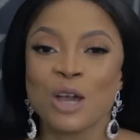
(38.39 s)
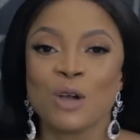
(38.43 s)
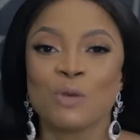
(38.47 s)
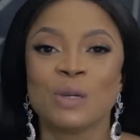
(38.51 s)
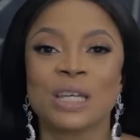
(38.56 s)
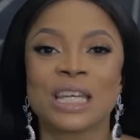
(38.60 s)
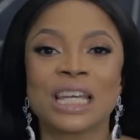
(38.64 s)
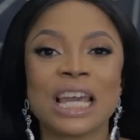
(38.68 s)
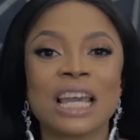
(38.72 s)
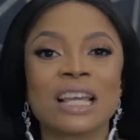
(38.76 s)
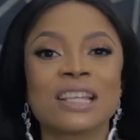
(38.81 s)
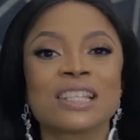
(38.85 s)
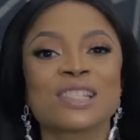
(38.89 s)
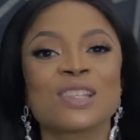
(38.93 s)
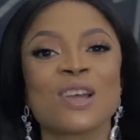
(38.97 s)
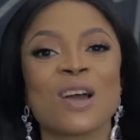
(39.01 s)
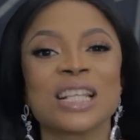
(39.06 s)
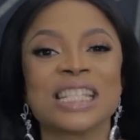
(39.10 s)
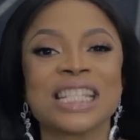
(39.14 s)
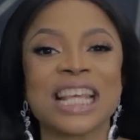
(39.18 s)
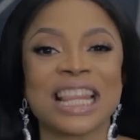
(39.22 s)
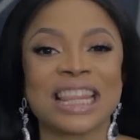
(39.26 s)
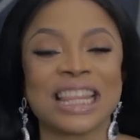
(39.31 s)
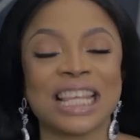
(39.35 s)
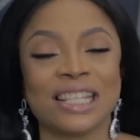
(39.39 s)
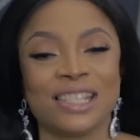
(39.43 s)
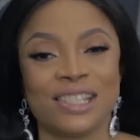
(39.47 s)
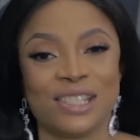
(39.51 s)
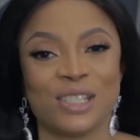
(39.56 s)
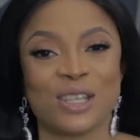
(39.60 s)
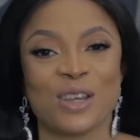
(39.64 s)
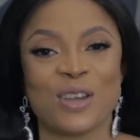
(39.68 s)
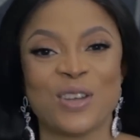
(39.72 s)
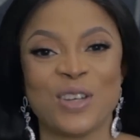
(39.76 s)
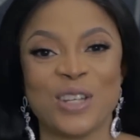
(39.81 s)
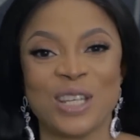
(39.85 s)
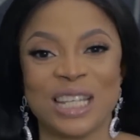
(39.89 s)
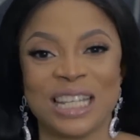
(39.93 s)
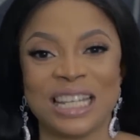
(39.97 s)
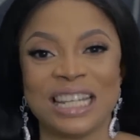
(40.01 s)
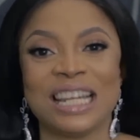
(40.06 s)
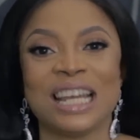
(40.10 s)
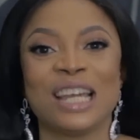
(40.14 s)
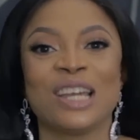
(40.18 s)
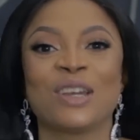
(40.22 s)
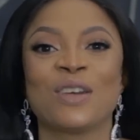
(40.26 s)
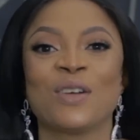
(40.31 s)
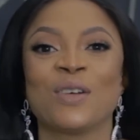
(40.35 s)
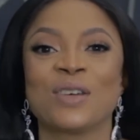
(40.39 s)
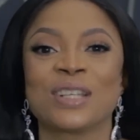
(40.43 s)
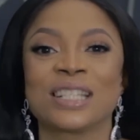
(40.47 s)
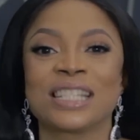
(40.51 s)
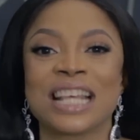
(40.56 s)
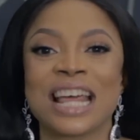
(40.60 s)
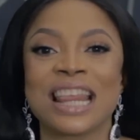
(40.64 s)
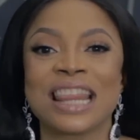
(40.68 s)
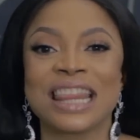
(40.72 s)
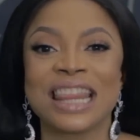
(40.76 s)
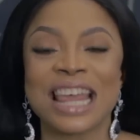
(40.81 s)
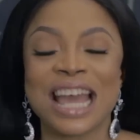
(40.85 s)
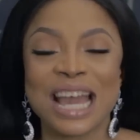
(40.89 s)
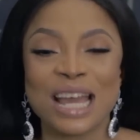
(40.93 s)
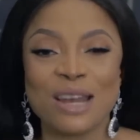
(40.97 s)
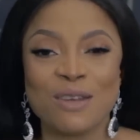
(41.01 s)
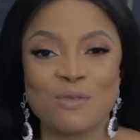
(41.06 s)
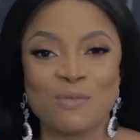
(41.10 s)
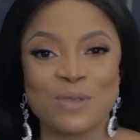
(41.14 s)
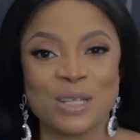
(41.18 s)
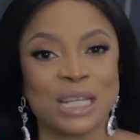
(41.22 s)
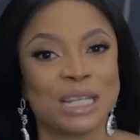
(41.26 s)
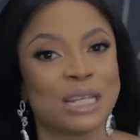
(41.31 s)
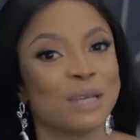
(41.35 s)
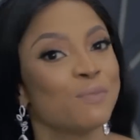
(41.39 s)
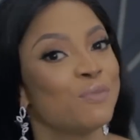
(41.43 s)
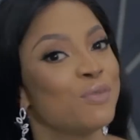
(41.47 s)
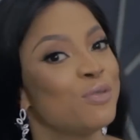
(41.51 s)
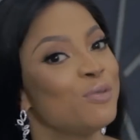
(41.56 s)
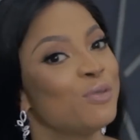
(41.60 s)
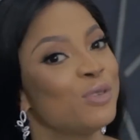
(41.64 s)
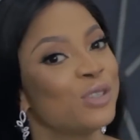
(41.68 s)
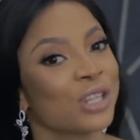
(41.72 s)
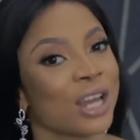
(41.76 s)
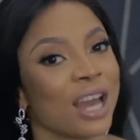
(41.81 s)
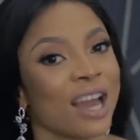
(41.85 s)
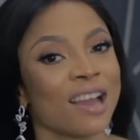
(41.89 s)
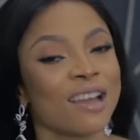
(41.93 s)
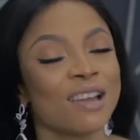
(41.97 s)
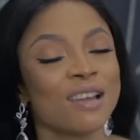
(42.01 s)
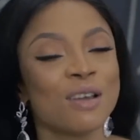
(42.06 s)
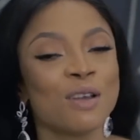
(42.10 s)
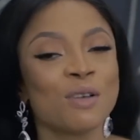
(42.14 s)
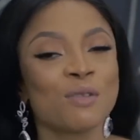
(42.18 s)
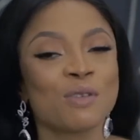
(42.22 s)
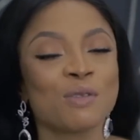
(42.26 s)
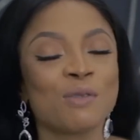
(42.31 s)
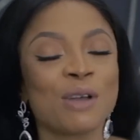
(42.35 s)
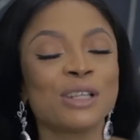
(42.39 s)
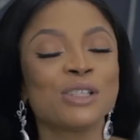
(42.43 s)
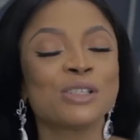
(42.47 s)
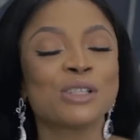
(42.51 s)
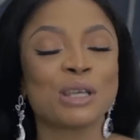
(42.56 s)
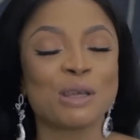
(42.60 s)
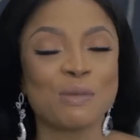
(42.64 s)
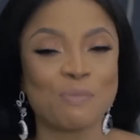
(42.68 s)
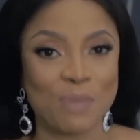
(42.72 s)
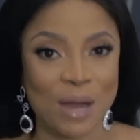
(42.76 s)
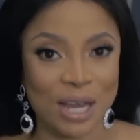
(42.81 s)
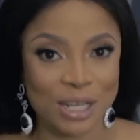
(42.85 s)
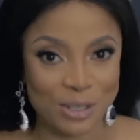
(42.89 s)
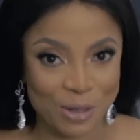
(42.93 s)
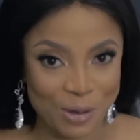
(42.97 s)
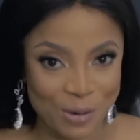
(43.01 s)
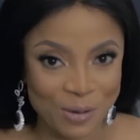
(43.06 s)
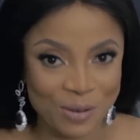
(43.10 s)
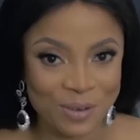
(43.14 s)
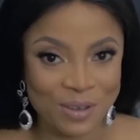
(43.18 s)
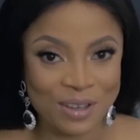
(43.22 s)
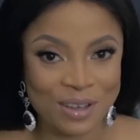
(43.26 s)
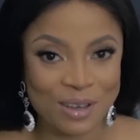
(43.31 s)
We kick-started this journey in Lagos and then we did Abuja. We went to Ibadan.